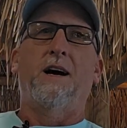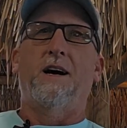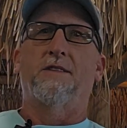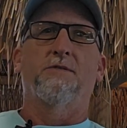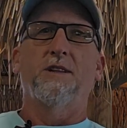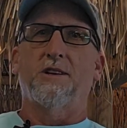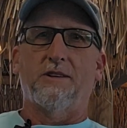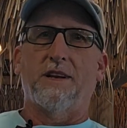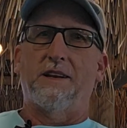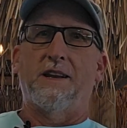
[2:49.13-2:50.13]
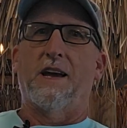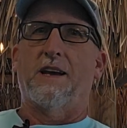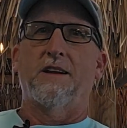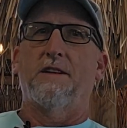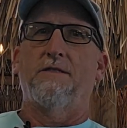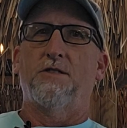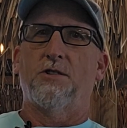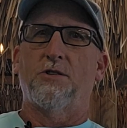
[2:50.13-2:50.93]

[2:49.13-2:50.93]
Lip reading: The really only negative